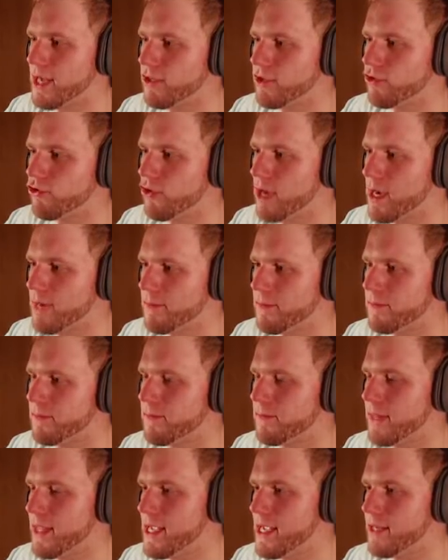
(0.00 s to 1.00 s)
drop
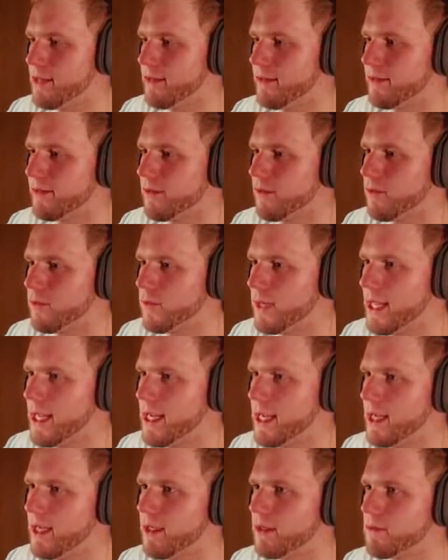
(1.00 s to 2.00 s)
things when
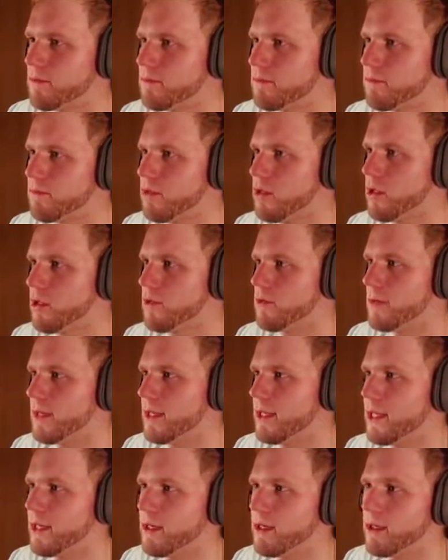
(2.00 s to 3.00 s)
I... pull out my
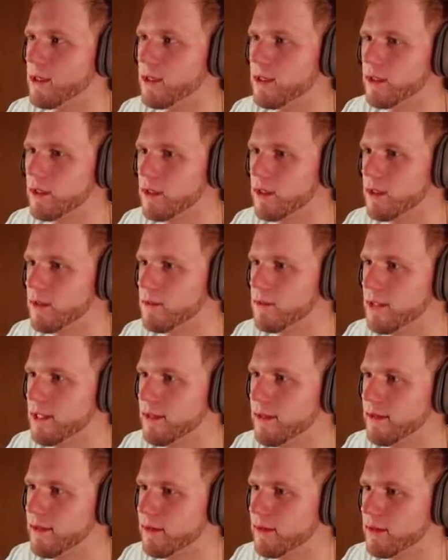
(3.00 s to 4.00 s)
lighter,
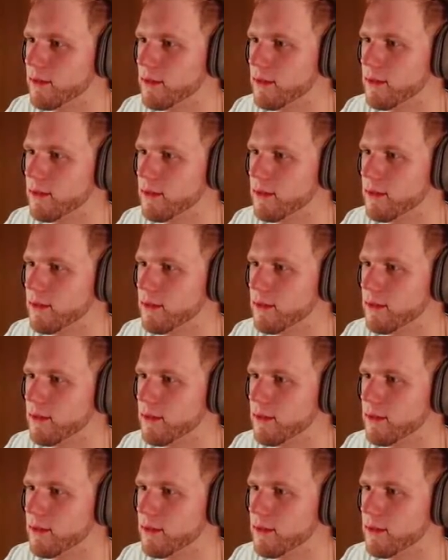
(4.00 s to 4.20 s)
please?